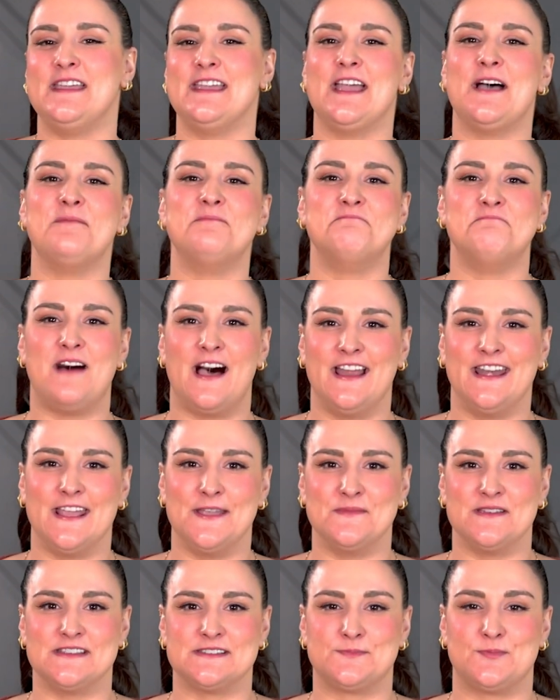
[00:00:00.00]
me. My
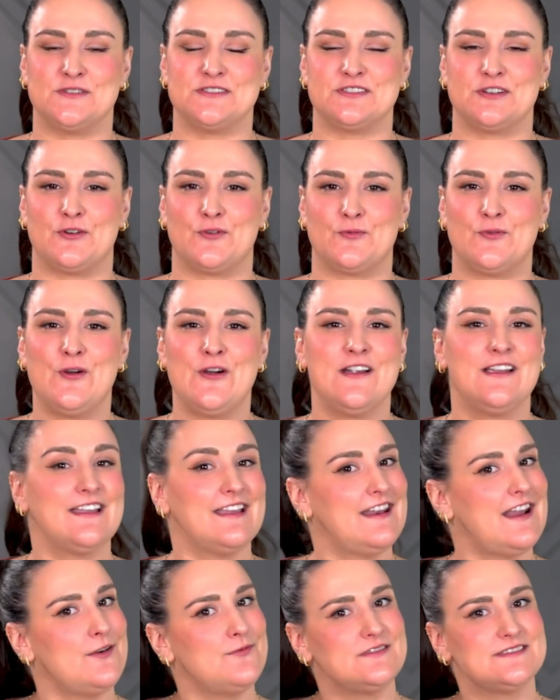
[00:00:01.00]
name is Bridget
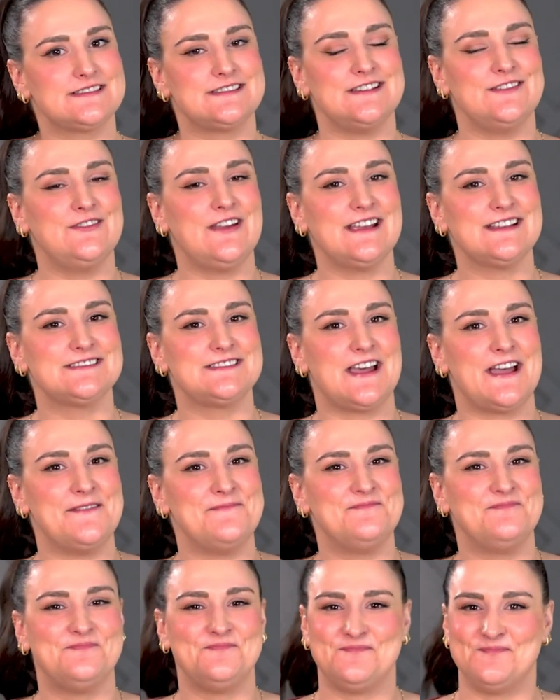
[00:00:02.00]
O'Rourke, and I will see you next
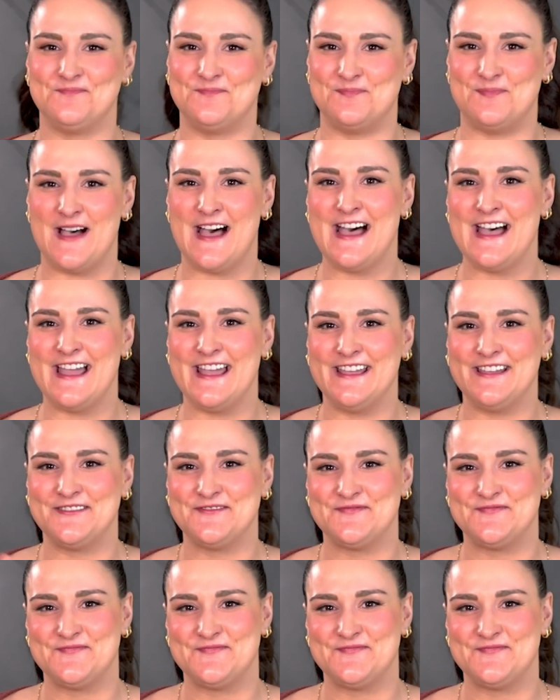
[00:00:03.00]
time. Bye.